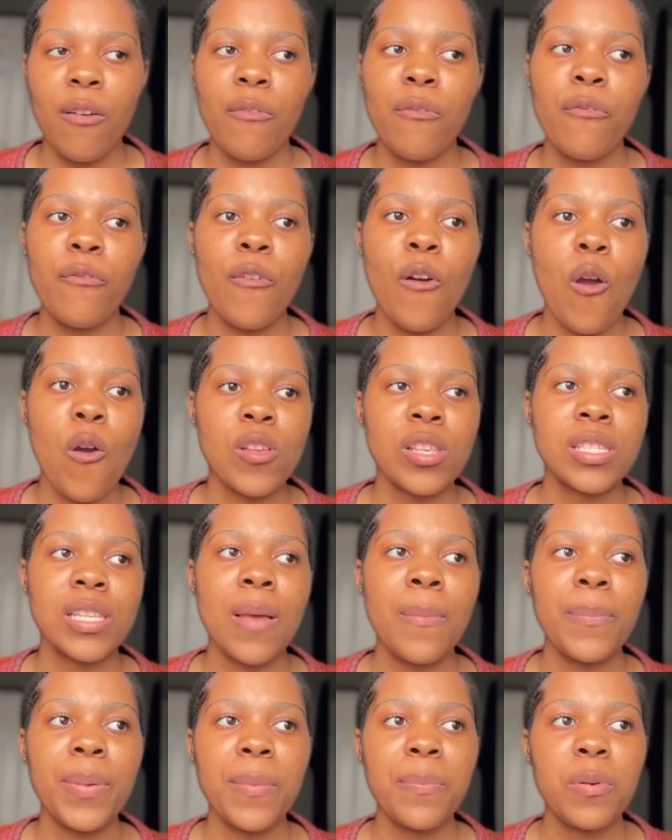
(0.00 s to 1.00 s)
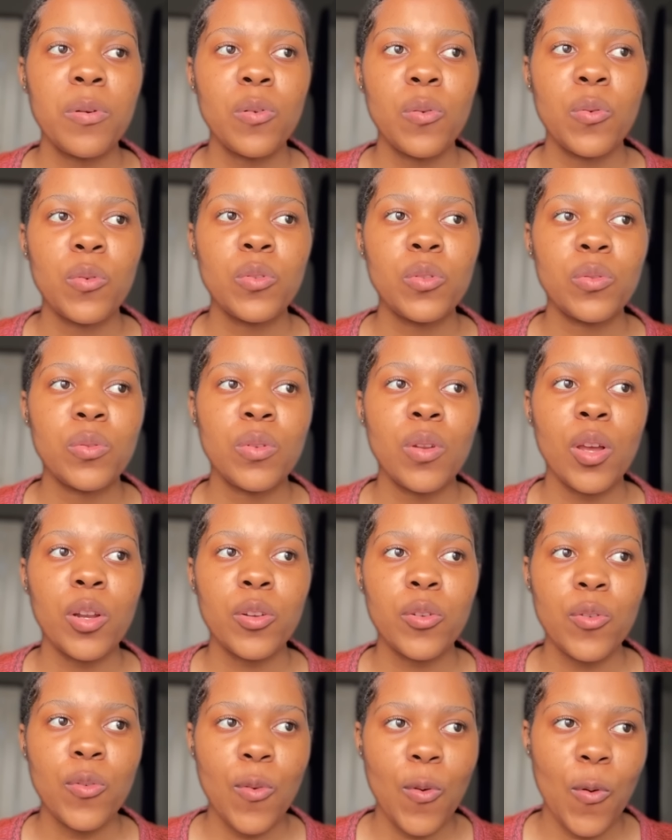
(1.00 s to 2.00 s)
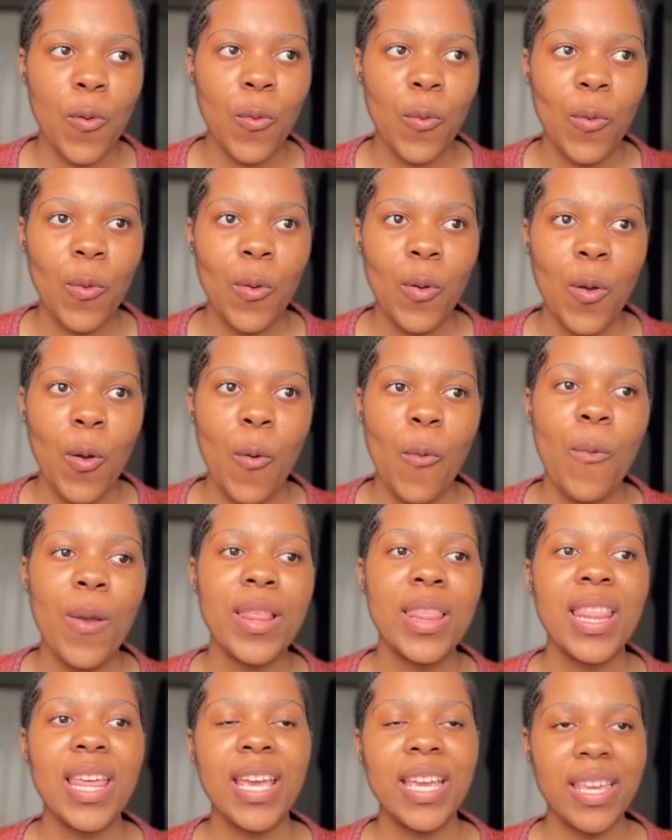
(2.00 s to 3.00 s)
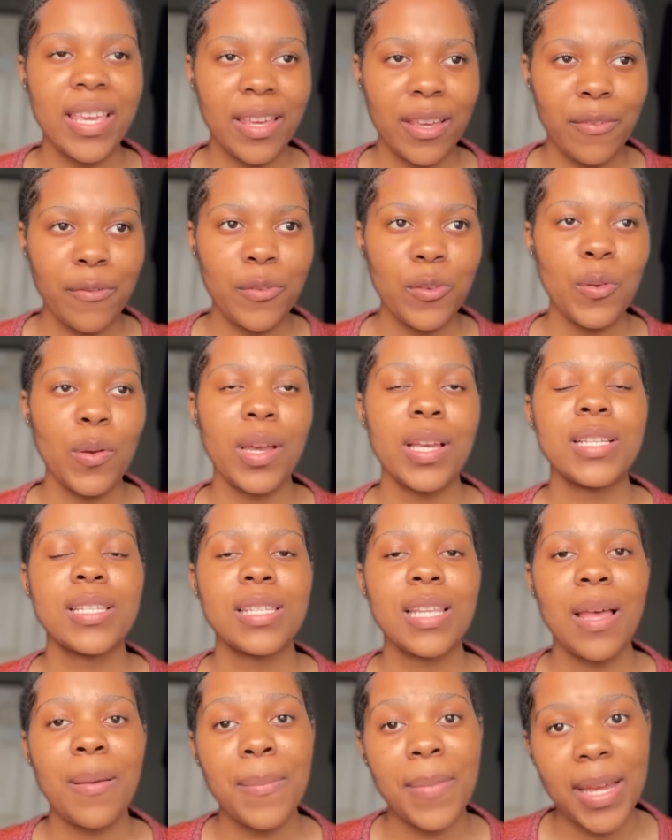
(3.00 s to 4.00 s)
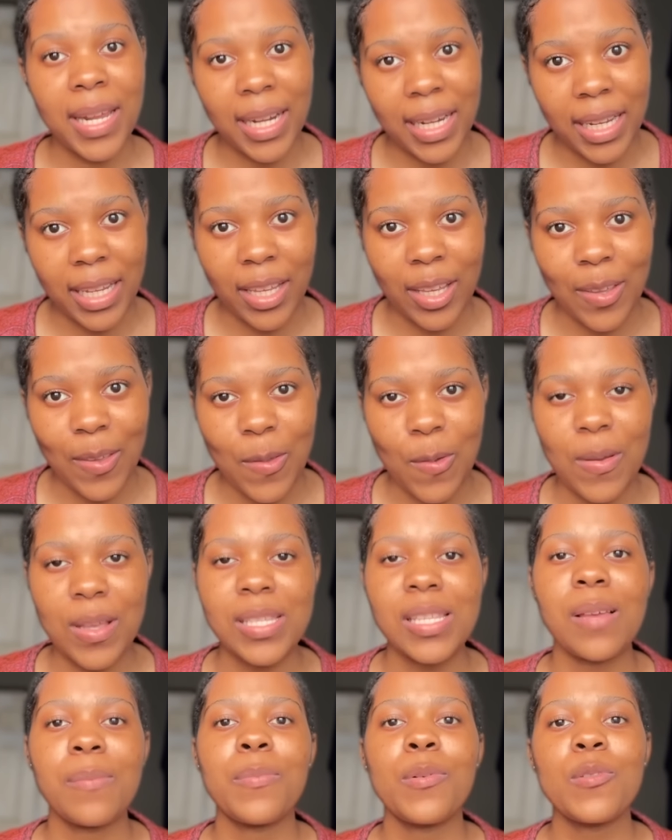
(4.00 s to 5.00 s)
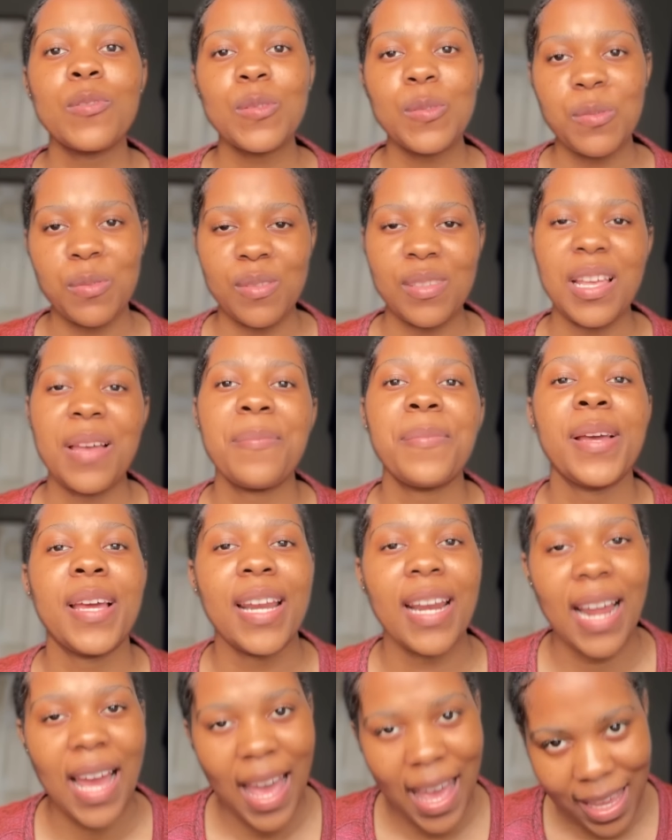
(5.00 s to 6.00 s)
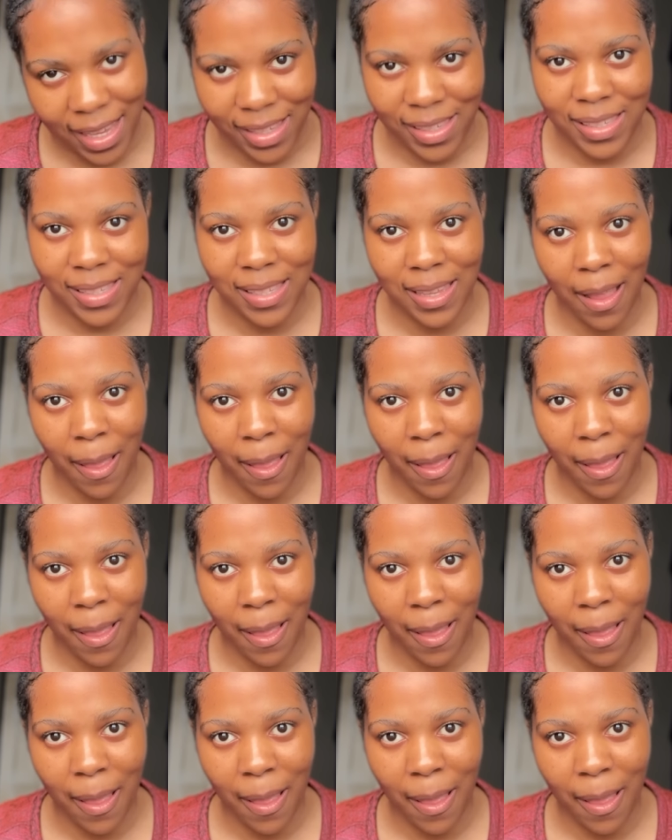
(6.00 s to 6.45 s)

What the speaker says: For some people who do not know, when they give you a summary, you are supposed to summarize.